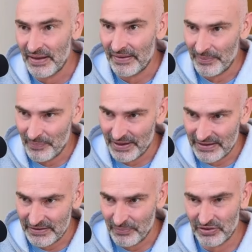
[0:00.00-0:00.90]
They
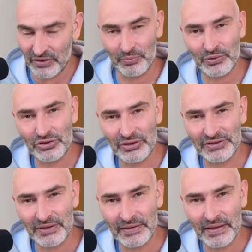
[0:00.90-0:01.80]
place the bishop on
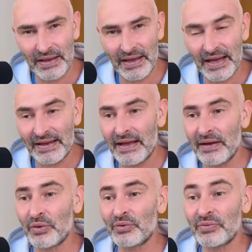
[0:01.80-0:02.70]
g7 and
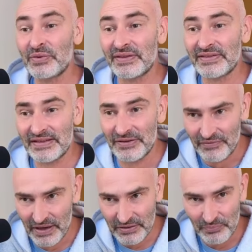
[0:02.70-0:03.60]
then look for the
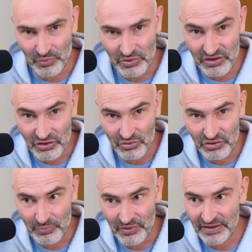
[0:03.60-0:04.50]
c5 push to
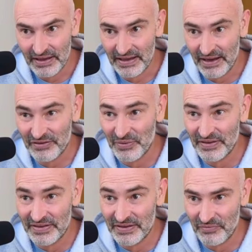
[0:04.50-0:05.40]
triple the attacks on
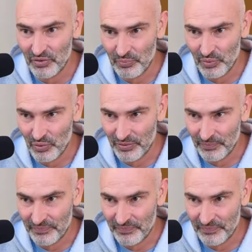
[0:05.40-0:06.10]
the d4 pawn.